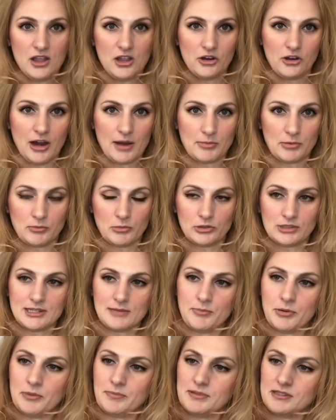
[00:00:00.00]
Grab your
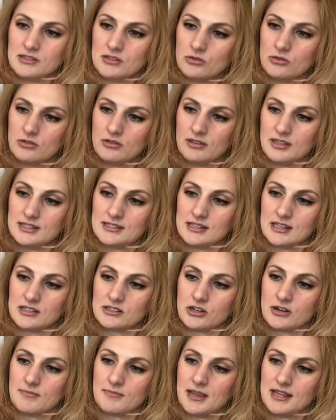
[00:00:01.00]
multi-purpose tool. These things
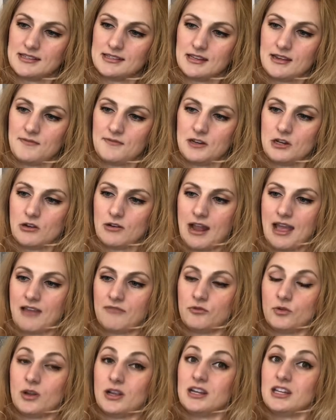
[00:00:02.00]
are amazing. If you don't have
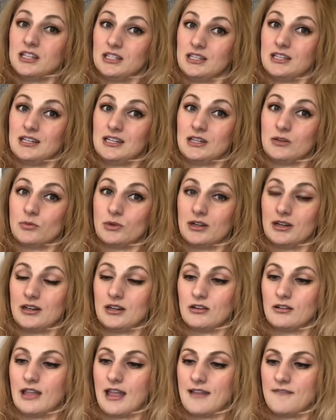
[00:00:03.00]
one, you need one in
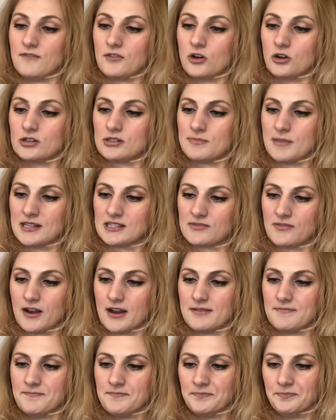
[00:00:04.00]
your life. Girl's best friend.